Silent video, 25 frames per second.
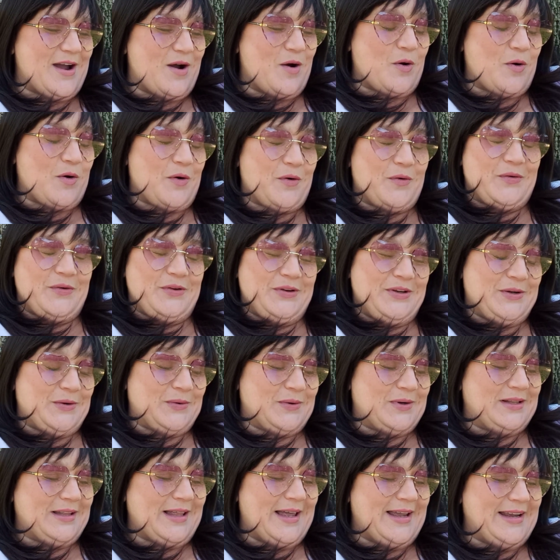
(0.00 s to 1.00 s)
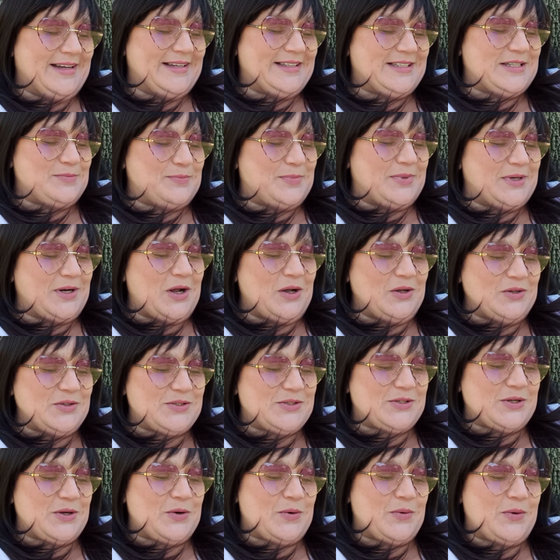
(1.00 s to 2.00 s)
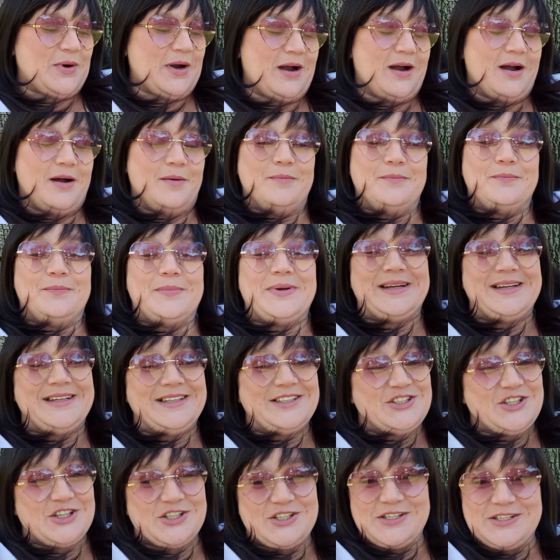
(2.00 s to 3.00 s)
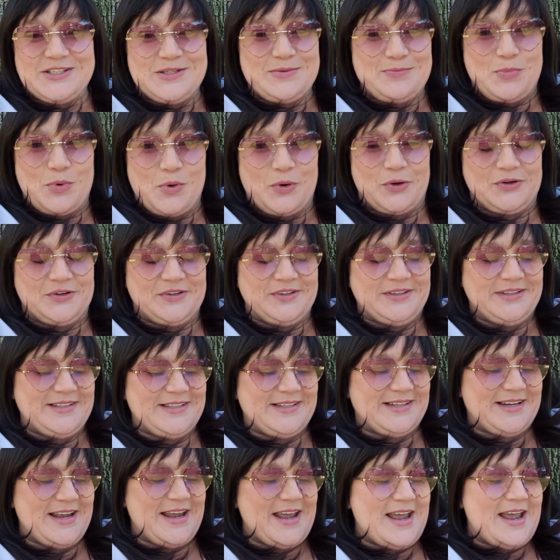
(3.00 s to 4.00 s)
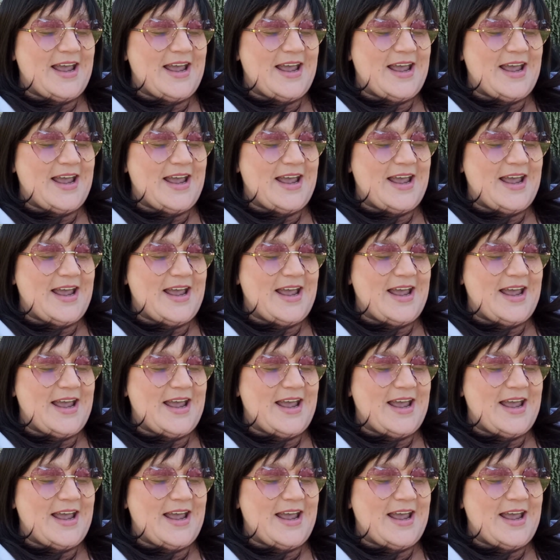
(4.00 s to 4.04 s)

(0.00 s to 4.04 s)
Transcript: Or, client. But also, but it's just as important.